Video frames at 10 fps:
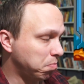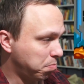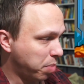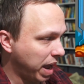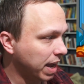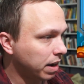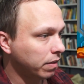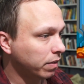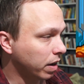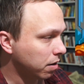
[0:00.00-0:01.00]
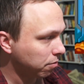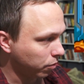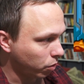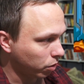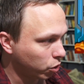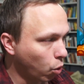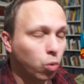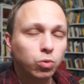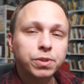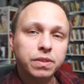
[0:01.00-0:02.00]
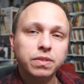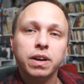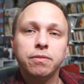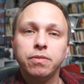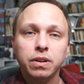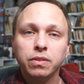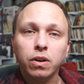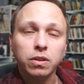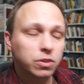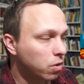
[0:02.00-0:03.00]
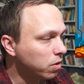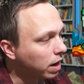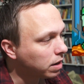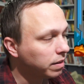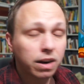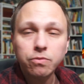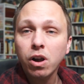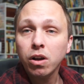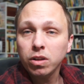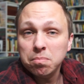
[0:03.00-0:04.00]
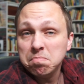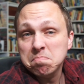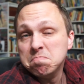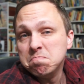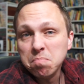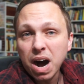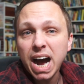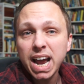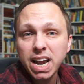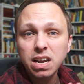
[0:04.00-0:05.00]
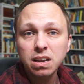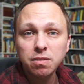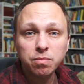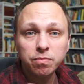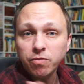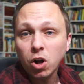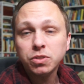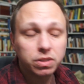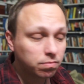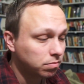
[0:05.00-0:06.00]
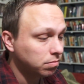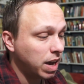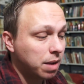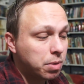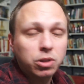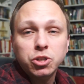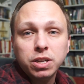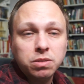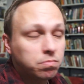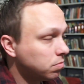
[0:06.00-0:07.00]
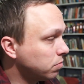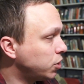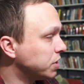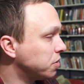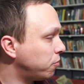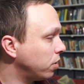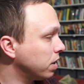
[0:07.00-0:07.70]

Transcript: bands of gold and stuff on his arm. So, okay, not a frog. My fault. I apologize, Jason